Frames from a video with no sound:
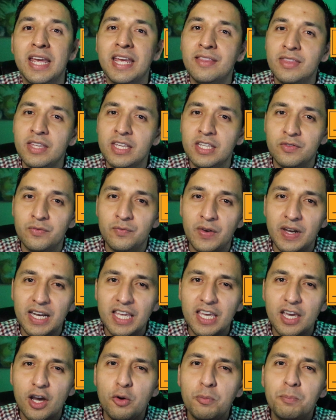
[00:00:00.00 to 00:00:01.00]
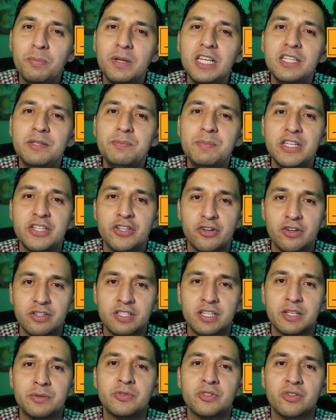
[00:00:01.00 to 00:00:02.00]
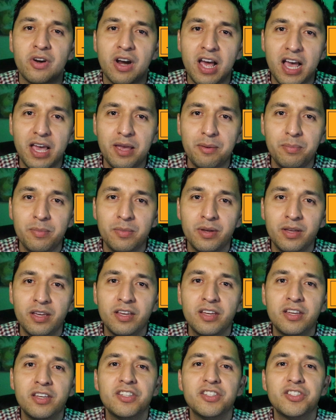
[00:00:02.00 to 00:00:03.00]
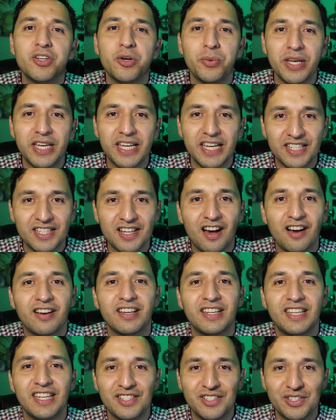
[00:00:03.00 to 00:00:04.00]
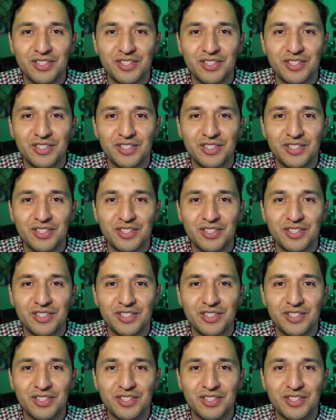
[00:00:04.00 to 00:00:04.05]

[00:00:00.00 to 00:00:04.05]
in this video, please be sure to subscribe so we can talk again